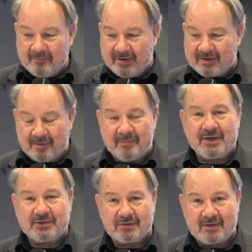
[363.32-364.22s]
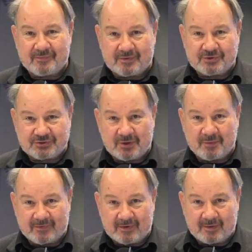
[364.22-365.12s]
making a major effort to show
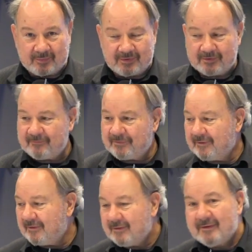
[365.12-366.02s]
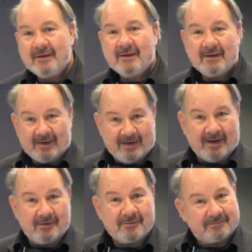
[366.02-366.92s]
what they're up to. And
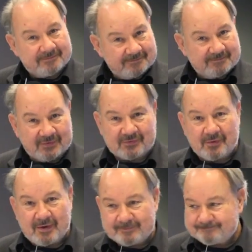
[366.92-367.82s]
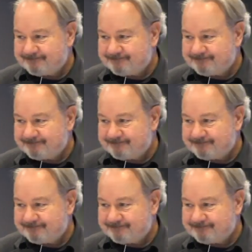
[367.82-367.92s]
now, let's go on.